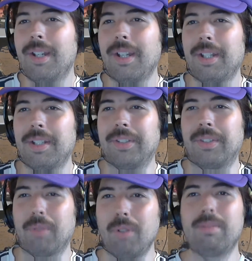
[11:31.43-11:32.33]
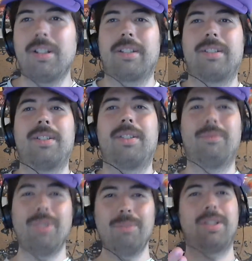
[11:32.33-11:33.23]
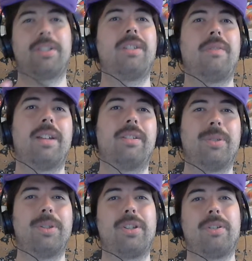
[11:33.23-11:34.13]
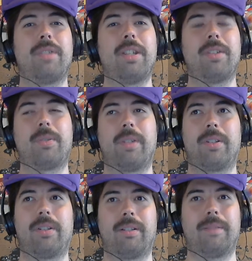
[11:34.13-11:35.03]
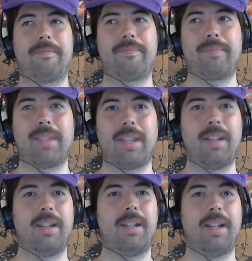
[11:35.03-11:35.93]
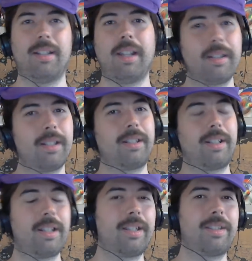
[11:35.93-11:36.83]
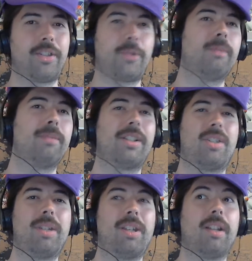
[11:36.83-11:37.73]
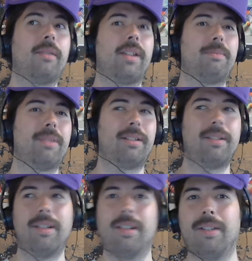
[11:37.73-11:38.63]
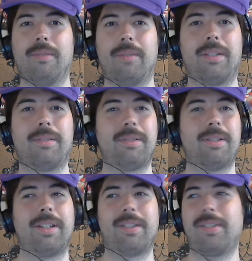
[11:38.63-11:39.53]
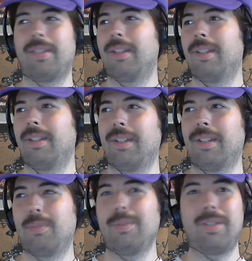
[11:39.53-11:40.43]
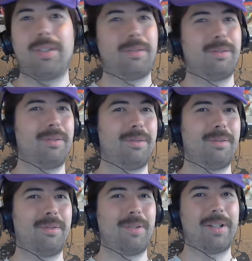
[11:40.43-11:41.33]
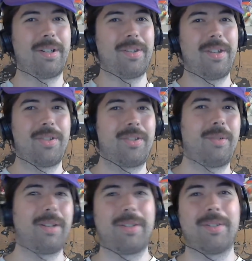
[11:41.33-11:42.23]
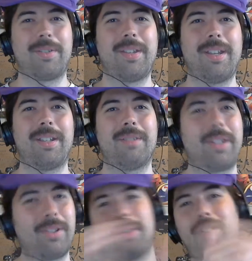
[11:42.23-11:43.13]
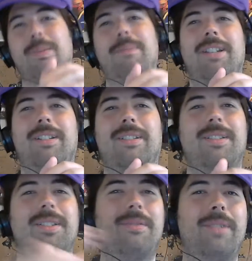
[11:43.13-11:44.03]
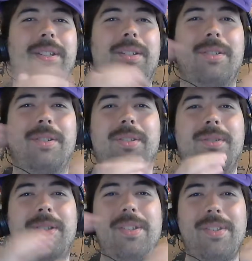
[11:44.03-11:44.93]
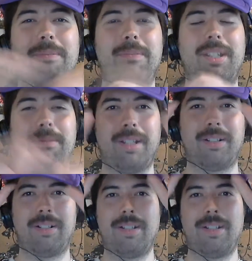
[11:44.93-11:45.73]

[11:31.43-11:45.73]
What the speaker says: The roadblock. The roadblock could have had a really unique structure. I like this roadblock to begin with, but we, as one of the organizations around here say, we can always be better. We can always be better.